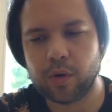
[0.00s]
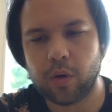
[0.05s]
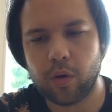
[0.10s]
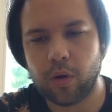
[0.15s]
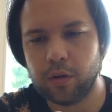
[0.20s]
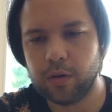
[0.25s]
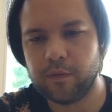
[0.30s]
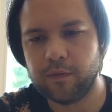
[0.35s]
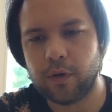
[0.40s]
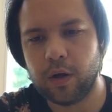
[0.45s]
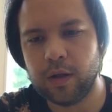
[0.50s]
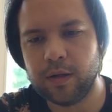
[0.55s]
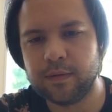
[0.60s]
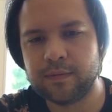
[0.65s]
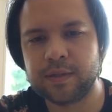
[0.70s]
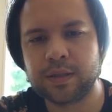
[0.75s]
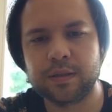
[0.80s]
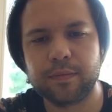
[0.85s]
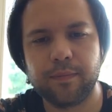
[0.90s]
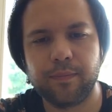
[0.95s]
All the
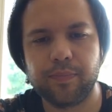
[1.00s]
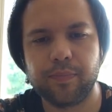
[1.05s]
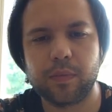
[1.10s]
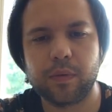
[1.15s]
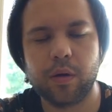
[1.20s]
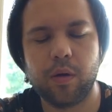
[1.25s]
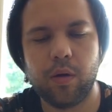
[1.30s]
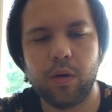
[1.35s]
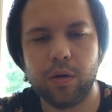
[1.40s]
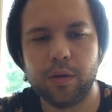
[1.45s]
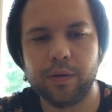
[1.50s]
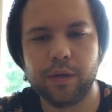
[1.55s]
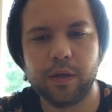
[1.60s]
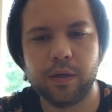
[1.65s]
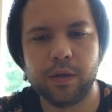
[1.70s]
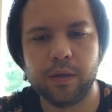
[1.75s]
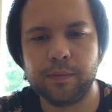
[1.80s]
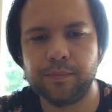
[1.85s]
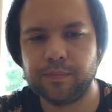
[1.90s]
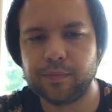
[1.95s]
valves, all the
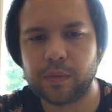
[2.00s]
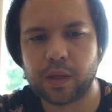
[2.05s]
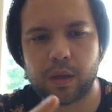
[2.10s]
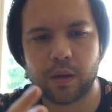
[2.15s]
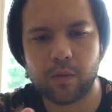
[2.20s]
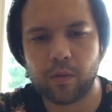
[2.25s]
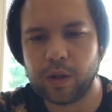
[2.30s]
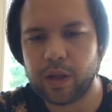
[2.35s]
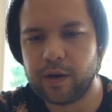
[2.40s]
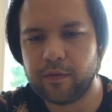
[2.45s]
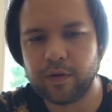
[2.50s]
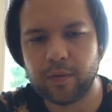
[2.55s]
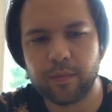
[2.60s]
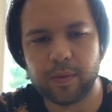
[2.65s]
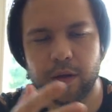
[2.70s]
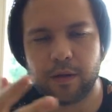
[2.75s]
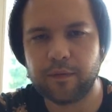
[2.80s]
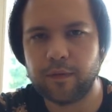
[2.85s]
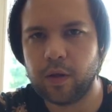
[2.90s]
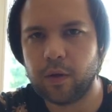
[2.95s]
um, whatever
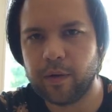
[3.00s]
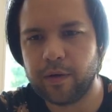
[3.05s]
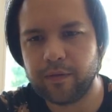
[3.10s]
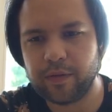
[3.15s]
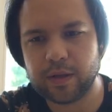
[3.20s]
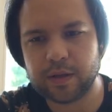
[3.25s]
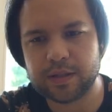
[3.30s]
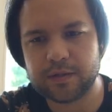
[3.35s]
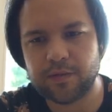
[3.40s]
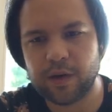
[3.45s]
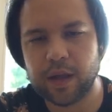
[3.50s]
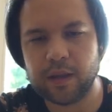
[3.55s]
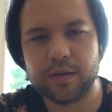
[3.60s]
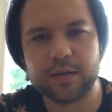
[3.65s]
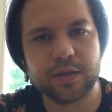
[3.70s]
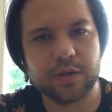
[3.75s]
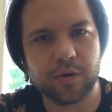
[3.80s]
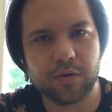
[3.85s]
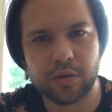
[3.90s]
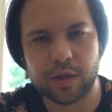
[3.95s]
blood flow, everything's fine. The
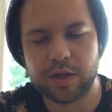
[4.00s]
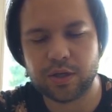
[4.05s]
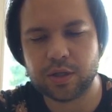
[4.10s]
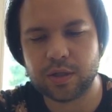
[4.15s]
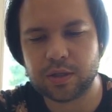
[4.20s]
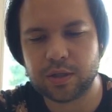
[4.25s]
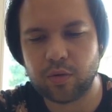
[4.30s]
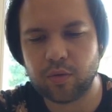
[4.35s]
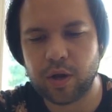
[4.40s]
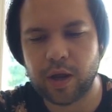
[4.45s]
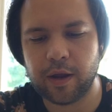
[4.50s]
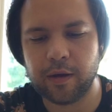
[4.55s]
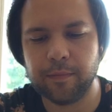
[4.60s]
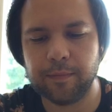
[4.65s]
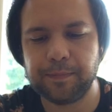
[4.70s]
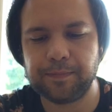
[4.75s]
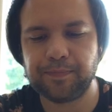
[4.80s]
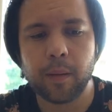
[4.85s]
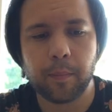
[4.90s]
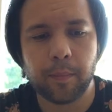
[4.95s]
circulation is
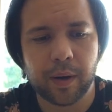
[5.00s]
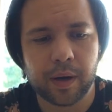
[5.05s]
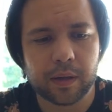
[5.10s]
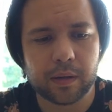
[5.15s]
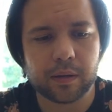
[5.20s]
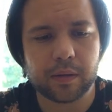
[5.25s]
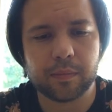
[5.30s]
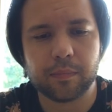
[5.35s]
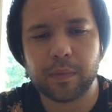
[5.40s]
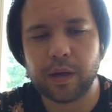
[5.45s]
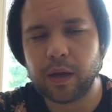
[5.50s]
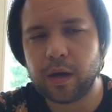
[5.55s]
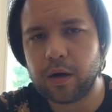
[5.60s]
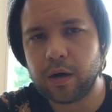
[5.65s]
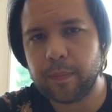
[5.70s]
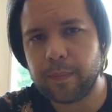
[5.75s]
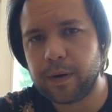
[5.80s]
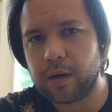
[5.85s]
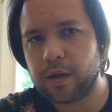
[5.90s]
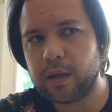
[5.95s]
okay. But my
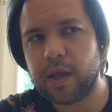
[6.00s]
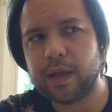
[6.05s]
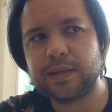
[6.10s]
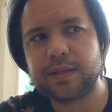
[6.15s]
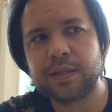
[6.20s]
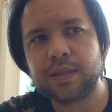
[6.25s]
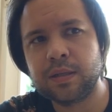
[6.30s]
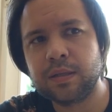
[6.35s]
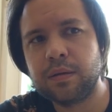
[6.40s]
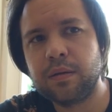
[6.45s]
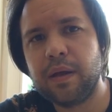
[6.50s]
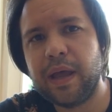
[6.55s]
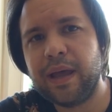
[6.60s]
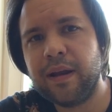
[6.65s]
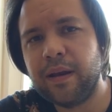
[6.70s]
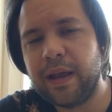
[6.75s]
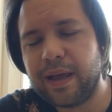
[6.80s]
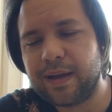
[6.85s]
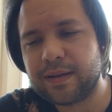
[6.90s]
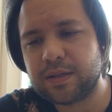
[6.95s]
heart apparently gets
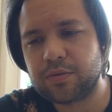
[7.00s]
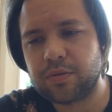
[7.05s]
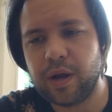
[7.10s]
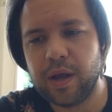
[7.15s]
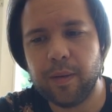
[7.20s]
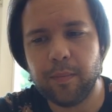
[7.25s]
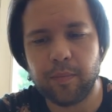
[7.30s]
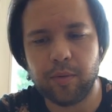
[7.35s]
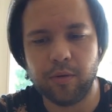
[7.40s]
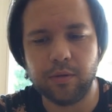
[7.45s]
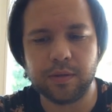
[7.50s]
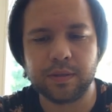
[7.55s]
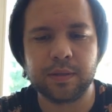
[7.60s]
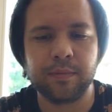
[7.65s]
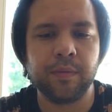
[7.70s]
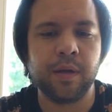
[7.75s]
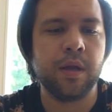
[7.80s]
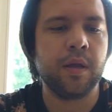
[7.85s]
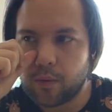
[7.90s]
an extra impulse.